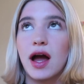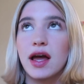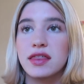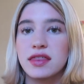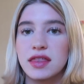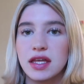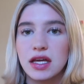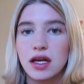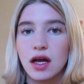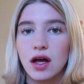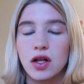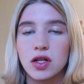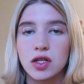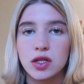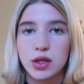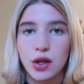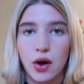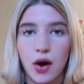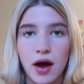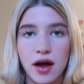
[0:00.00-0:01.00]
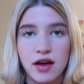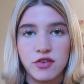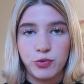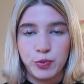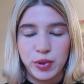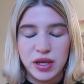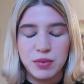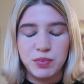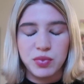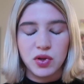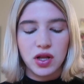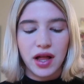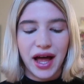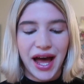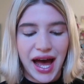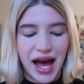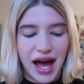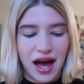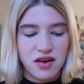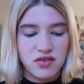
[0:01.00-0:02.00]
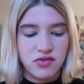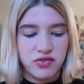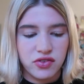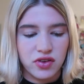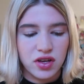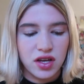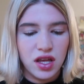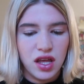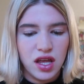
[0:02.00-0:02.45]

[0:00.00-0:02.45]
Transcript: I think a lot of people have